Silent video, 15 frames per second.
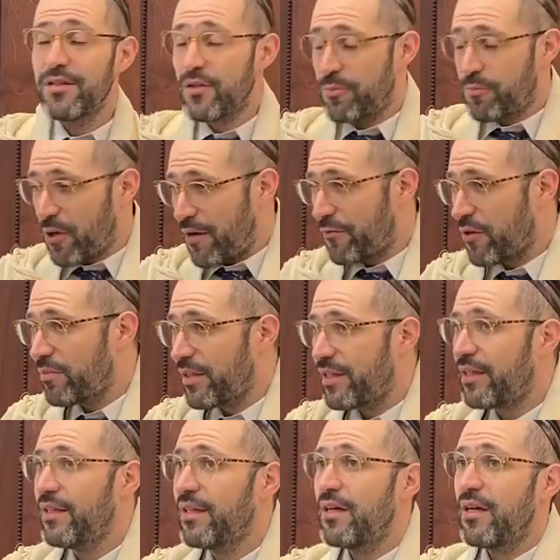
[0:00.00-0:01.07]
So
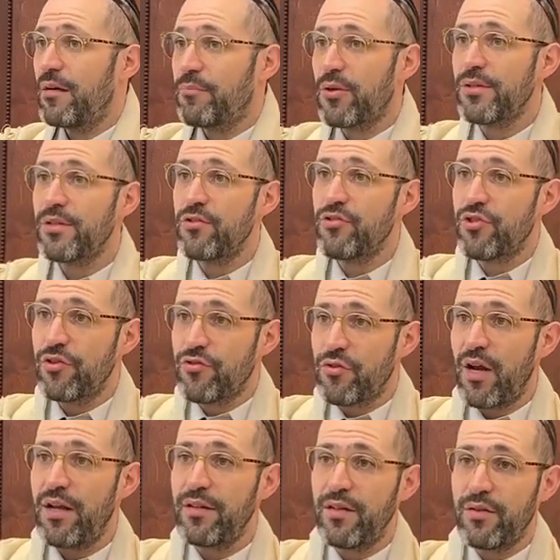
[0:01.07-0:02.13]
preferably, a person should
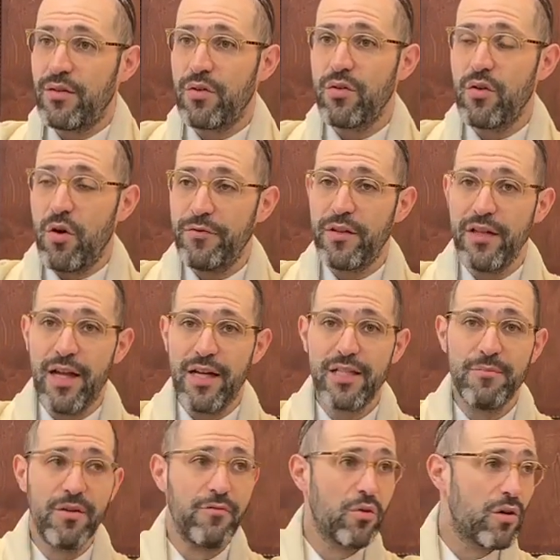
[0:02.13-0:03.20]
try to turn off the
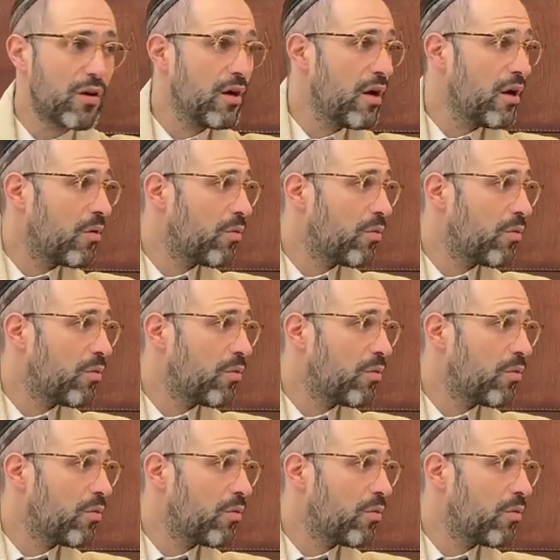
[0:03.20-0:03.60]
lights before.